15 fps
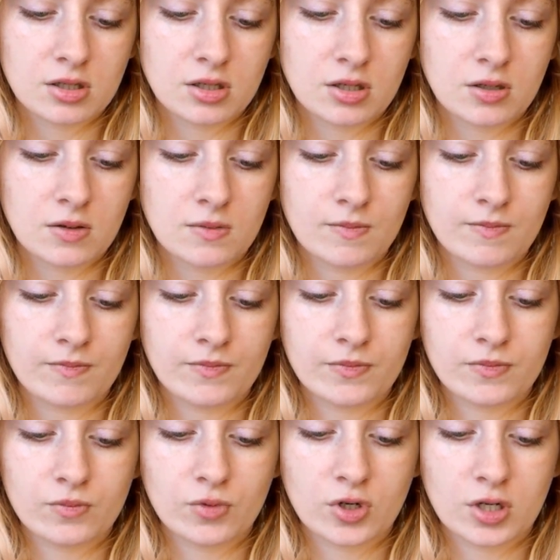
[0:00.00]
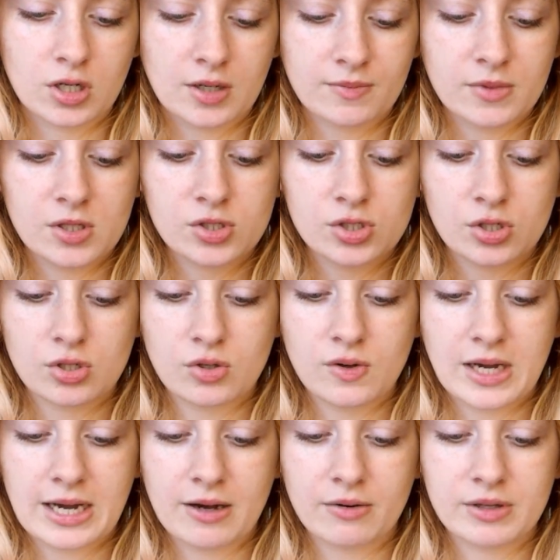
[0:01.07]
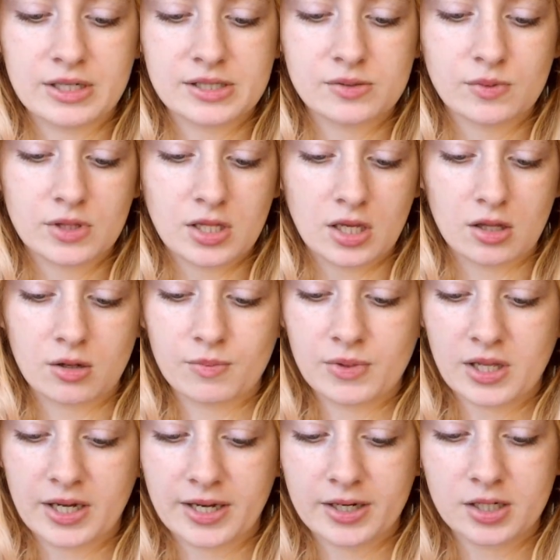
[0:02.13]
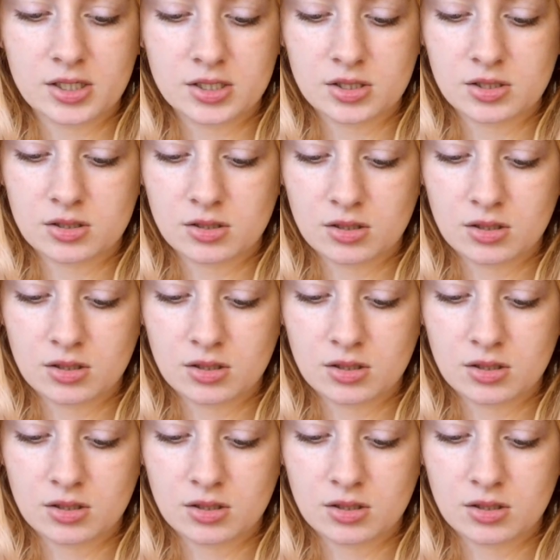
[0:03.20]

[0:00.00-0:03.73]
I'm going to show you how it is with the other pliers,